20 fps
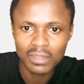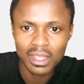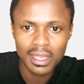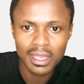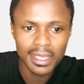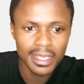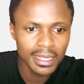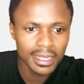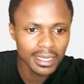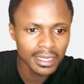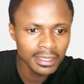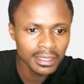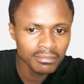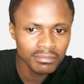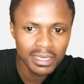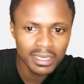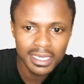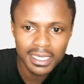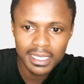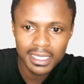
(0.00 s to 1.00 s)
i can
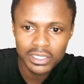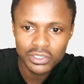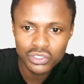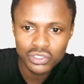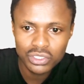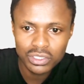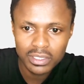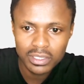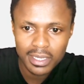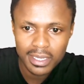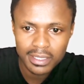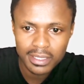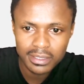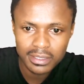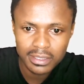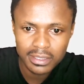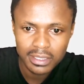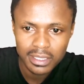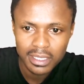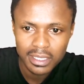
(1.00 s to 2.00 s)
make it
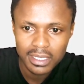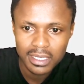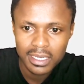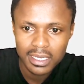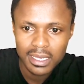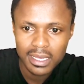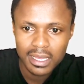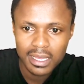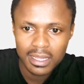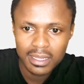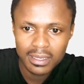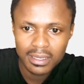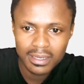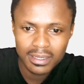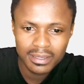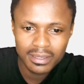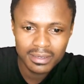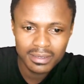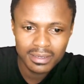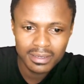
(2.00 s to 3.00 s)
just a
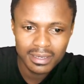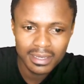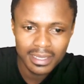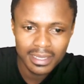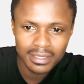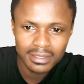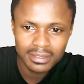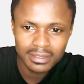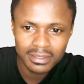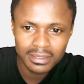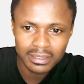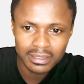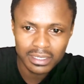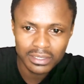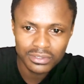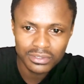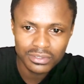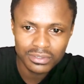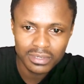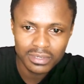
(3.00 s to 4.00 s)
little less
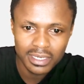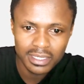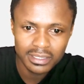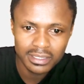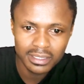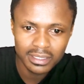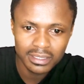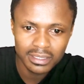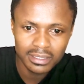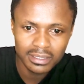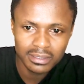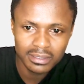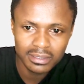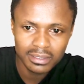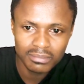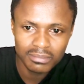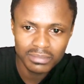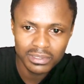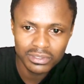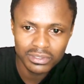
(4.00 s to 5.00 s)
saturated it's
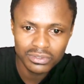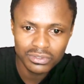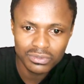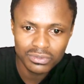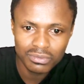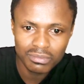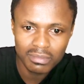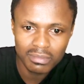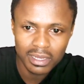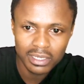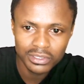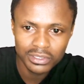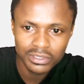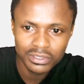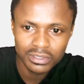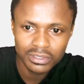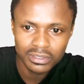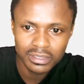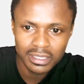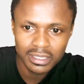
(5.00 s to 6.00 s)
a bit too
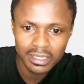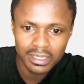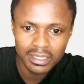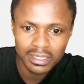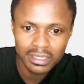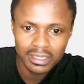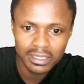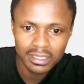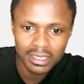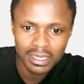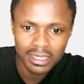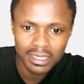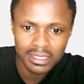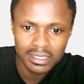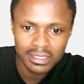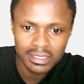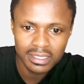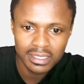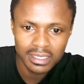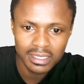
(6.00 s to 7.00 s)
much yeah i
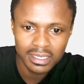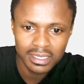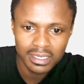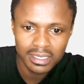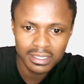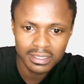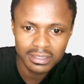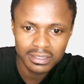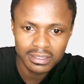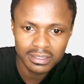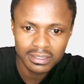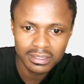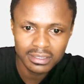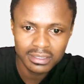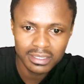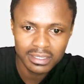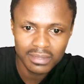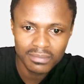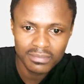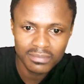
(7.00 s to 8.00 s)
think
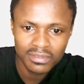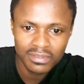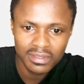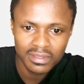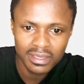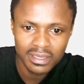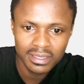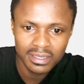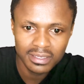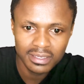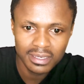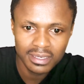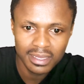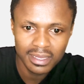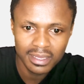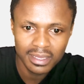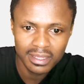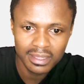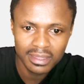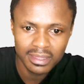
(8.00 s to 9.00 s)
something
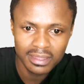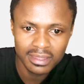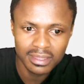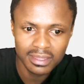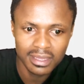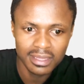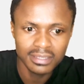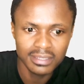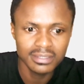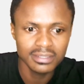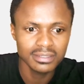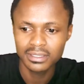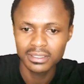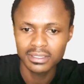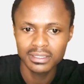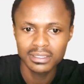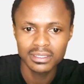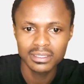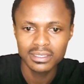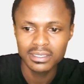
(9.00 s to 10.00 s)
like that
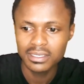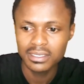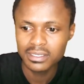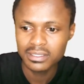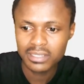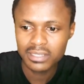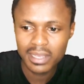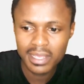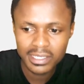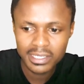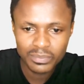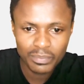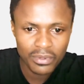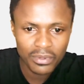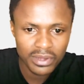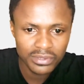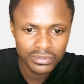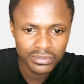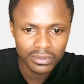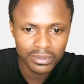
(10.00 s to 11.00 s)
so let's
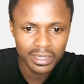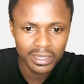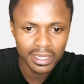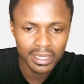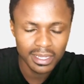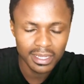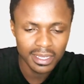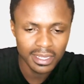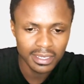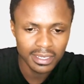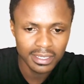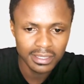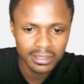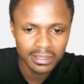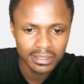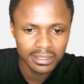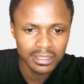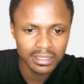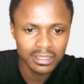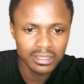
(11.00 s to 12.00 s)
press ok and i
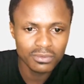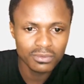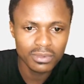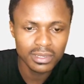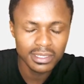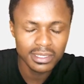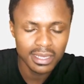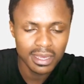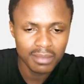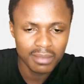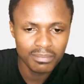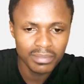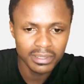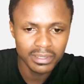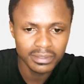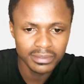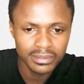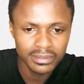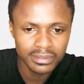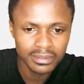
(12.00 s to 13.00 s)
see what
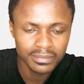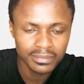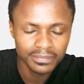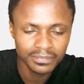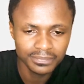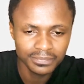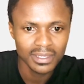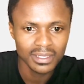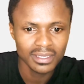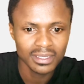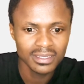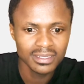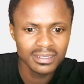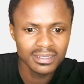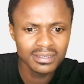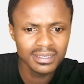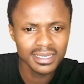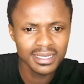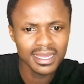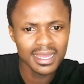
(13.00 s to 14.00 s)
happens
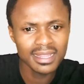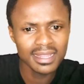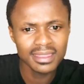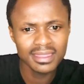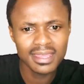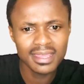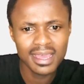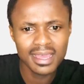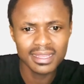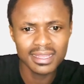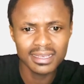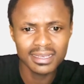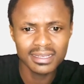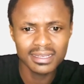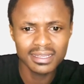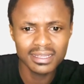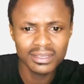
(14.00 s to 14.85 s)
look at that